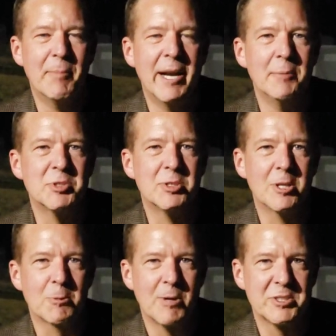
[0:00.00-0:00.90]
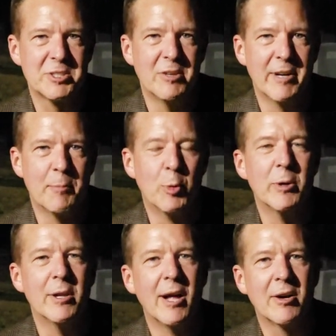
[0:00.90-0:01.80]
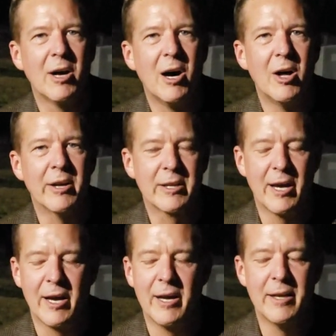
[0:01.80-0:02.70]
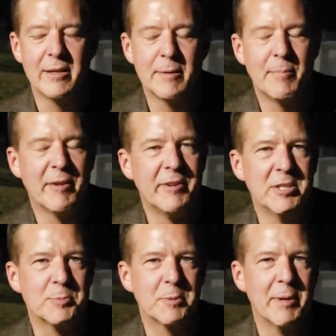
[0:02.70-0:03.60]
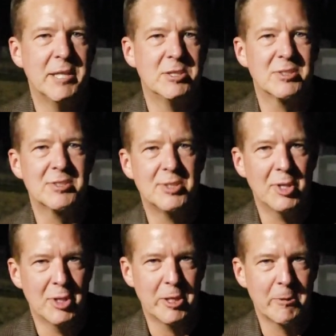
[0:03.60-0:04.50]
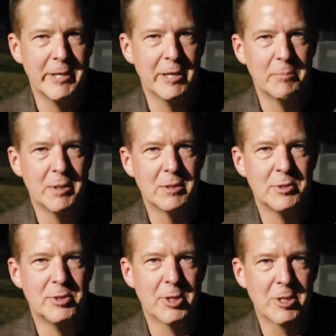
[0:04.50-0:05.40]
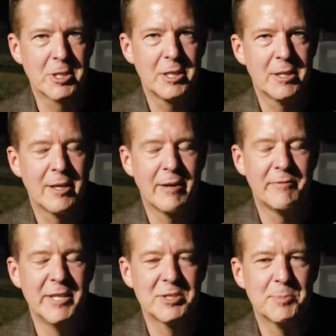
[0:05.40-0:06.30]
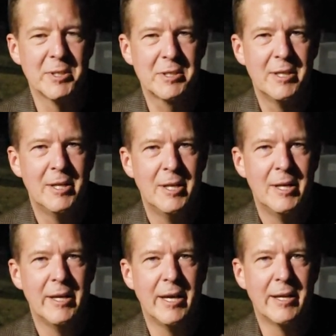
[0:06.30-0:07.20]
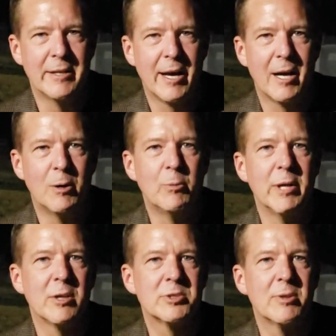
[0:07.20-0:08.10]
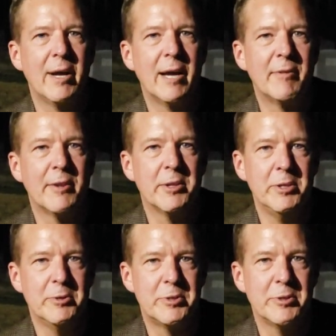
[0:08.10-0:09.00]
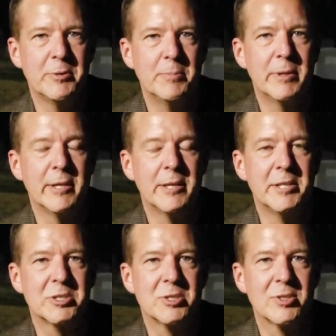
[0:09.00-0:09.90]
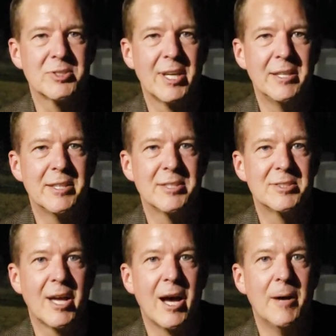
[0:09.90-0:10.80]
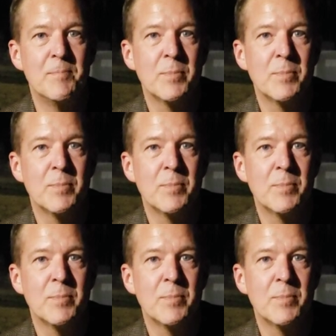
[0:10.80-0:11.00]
My name is Dirk Rusthoven and I'm a real alcoholic. guy. my Facebook page is Delirium Dirk at Facebook. And uh, we also have on the YouTube an additional site that's, uh,